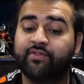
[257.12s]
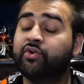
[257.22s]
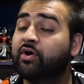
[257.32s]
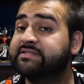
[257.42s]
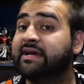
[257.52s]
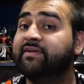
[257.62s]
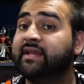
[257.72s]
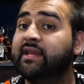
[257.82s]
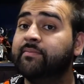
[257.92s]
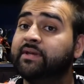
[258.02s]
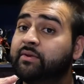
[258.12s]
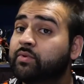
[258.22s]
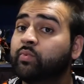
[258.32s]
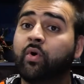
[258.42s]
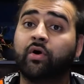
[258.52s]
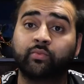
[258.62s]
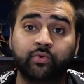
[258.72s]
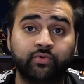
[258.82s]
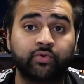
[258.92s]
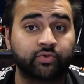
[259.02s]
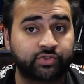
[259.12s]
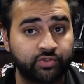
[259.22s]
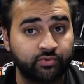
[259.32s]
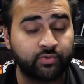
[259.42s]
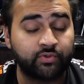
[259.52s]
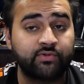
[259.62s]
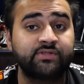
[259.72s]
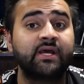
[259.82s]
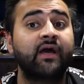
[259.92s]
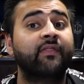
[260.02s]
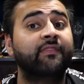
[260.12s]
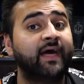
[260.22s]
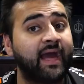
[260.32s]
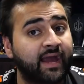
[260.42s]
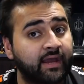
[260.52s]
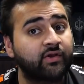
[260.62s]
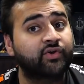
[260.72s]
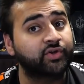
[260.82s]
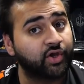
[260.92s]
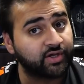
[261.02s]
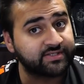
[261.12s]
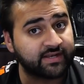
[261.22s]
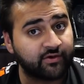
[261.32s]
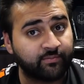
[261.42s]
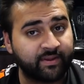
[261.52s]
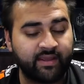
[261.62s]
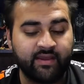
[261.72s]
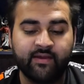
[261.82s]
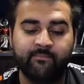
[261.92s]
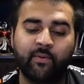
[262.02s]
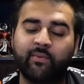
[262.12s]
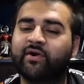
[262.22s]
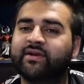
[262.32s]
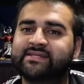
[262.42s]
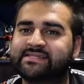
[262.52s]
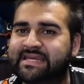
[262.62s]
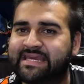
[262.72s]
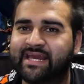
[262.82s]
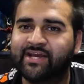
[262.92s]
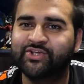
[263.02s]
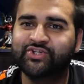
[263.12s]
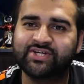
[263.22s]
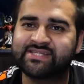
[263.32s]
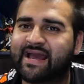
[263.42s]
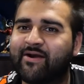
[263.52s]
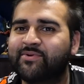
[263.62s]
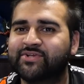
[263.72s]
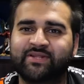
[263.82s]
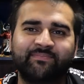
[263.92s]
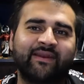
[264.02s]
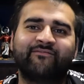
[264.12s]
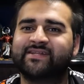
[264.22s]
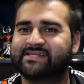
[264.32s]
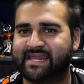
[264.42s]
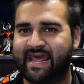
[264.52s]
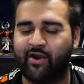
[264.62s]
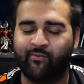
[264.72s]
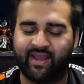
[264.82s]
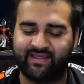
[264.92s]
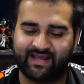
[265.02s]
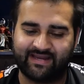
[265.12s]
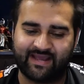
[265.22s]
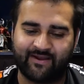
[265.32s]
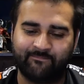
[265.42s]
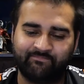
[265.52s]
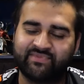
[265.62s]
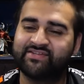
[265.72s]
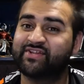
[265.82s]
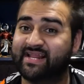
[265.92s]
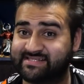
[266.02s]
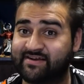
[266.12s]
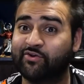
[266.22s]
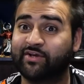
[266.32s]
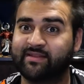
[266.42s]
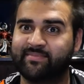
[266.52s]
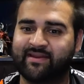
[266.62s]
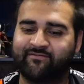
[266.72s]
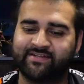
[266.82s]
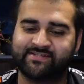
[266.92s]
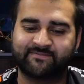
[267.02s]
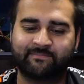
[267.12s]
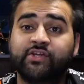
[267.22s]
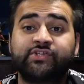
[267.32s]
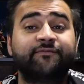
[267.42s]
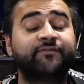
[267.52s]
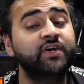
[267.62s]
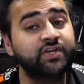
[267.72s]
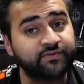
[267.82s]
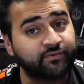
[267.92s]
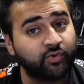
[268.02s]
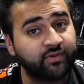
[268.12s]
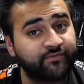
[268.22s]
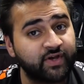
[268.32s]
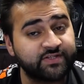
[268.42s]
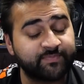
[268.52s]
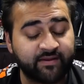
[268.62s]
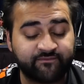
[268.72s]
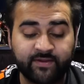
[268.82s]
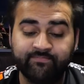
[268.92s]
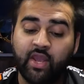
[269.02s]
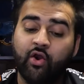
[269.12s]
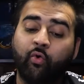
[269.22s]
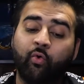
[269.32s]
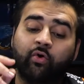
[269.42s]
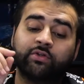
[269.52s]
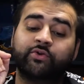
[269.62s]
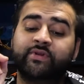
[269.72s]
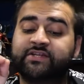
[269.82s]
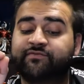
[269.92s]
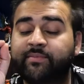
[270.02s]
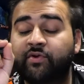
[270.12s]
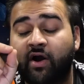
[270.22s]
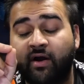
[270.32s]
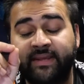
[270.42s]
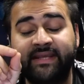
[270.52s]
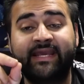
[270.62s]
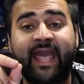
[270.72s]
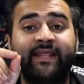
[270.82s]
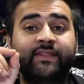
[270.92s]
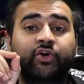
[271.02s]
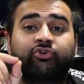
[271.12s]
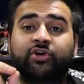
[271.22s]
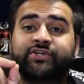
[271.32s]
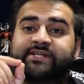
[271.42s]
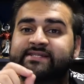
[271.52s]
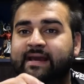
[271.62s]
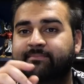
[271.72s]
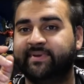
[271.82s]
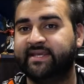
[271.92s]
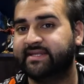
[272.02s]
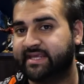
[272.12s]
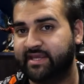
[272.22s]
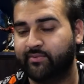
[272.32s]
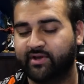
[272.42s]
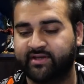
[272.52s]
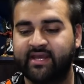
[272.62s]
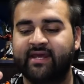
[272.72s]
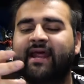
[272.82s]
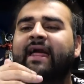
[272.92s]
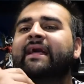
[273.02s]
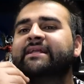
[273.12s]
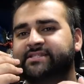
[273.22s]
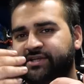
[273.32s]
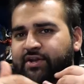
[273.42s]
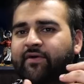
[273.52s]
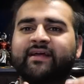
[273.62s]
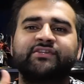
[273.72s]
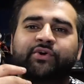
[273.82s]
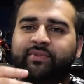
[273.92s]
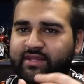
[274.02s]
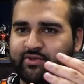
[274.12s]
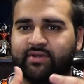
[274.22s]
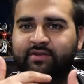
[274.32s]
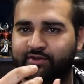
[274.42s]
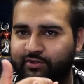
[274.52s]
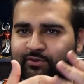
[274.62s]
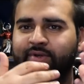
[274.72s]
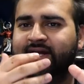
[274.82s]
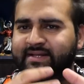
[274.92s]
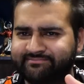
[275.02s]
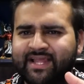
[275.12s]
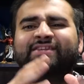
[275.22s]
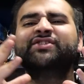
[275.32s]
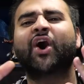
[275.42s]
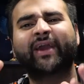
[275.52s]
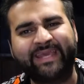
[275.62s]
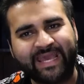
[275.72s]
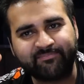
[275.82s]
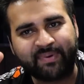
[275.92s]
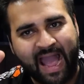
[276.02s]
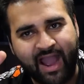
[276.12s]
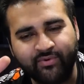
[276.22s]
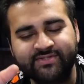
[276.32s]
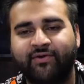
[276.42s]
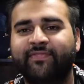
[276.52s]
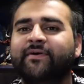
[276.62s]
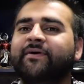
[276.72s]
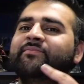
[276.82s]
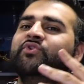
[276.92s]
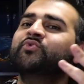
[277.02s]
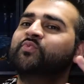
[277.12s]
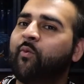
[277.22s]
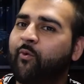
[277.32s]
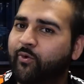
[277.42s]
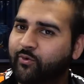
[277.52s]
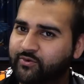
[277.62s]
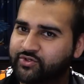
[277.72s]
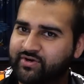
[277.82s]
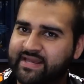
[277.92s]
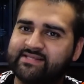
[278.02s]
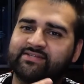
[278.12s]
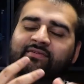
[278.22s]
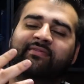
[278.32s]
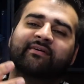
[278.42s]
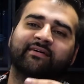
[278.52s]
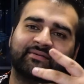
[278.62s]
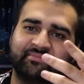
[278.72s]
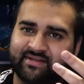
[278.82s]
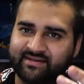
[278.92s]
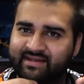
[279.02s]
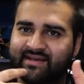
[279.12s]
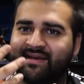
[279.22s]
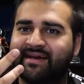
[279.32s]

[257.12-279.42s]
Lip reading: The not having anybody with 1 wound or 2 wounds, that could hurt a little bit, but we're going to see just how much the benefits can outweigh that now. So let's have a look at the benefits. So first of all, the first benefit, all units from your army gain the Crusher Stampede keyword. Now that's, you know, that's so that you can do psychic powers on them, use warlord traits on them, and